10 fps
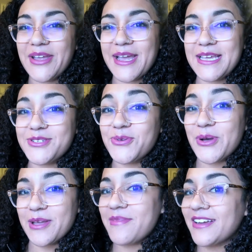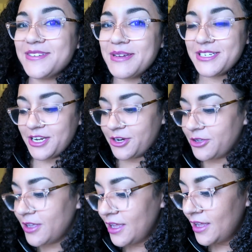Hey guys, welcome back to my
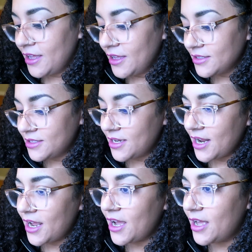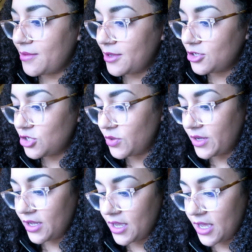channel. Today I'm
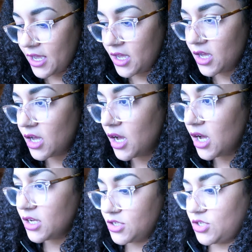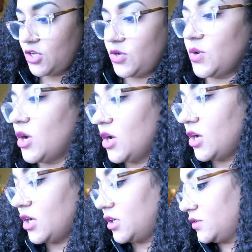doing a Costco
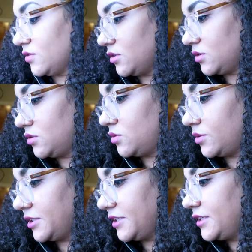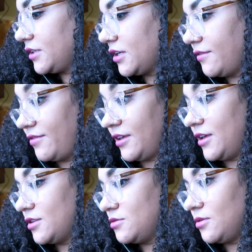haul real quick, if the
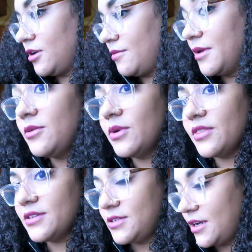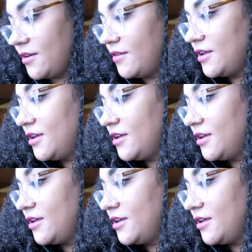kids will come in with the stuff.